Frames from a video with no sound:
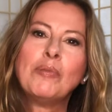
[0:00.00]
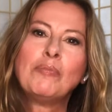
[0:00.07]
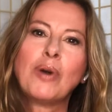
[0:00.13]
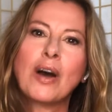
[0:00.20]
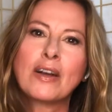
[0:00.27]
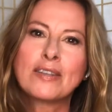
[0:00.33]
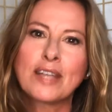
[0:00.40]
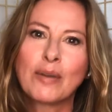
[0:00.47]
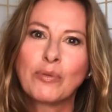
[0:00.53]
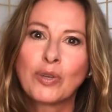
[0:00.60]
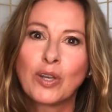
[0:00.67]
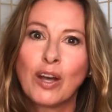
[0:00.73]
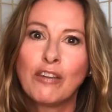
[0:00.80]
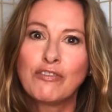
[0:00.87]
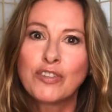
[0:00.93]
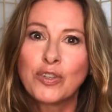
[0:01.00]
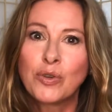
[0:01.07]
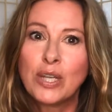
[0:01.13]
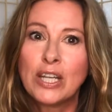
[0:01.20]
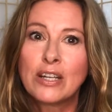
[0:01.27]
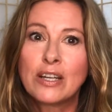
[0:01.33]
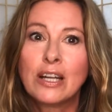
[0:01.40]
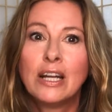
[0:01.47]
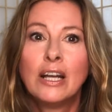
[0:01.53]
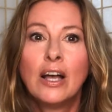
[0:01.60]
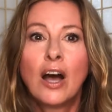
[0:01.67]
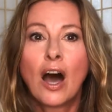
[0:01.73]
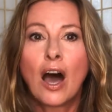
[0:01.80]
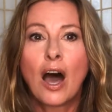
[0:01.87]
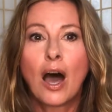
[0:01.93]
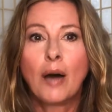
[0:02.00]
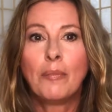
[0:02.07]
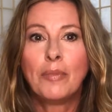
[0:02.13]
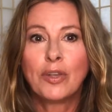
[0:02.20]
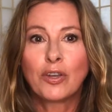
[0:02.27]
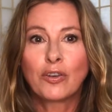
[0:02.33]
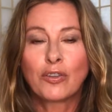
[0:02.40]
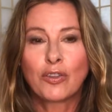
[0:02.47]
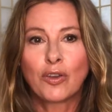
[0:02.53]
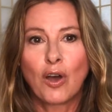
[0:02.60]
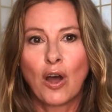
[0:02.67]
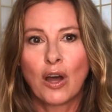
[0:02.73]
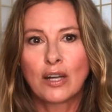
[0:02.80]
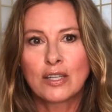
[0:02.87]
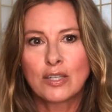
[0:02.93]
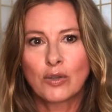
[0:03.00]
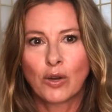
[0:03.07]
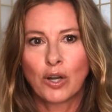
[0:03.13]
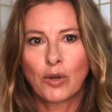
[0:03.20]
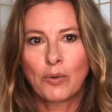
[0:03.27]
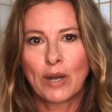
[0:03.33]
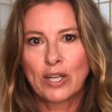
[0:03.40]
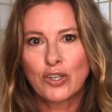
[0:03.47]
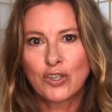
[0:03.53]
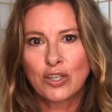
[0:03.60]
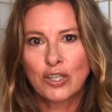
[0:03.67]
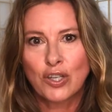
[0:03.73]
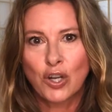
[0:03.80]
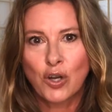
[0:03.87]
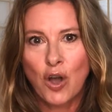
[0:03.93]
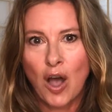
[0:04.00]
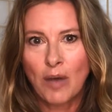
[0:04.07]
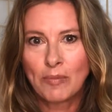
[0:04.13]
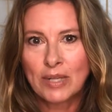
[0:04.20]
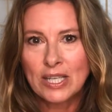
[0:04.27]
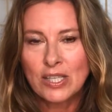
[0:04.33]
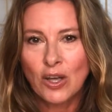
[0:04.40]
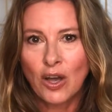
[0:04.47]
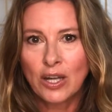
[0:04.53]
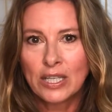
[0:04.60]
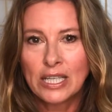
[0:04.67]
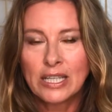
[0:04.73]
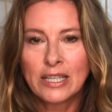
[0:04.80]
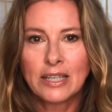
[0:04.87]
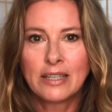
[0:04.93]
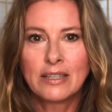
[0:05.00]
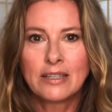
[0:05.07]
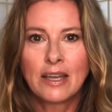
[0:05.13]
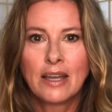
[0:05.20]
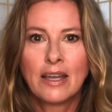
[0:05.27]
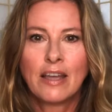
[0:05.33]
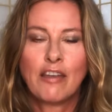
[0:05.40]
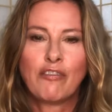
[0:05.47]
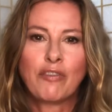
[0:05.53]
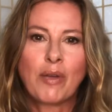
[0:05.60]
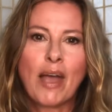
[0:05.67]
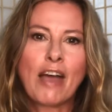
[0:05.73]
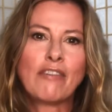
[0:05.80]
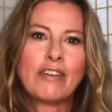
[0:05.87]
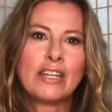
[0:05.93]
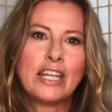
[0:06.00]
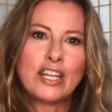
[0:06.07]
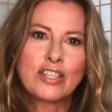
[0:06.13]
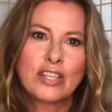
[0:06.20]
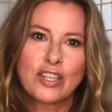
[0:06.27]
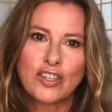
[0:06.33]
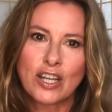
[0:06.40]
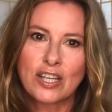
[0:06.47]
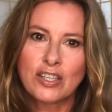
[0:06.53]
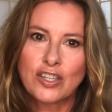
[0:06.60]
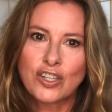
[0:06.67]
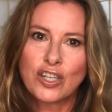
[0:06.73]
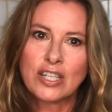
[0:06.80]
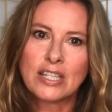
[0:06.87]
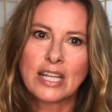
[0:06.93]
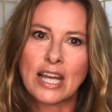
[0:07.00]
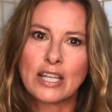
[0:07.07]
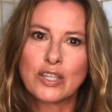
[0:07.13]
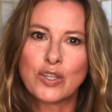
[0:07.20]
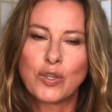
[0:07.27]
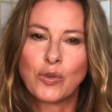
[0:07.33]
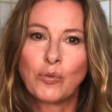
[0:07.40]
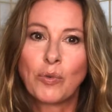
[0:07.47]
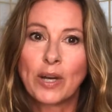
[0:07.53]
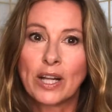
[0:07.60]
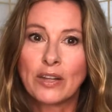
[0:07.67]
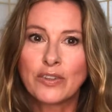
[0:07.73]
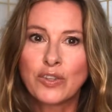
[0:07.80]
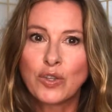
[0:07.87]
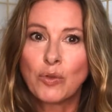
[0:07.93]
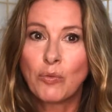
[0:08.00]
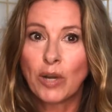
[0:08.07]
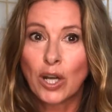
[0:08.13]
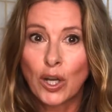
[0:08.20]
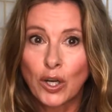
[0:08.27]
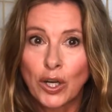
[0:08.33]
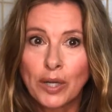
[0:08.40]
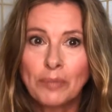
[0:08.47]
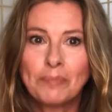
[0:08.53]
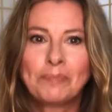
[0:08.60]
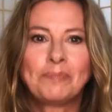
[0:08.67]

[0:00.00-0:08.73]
box. I would love to hear your thoughts or questions or comments on it. And if you have any suggestions as to what else you want to learn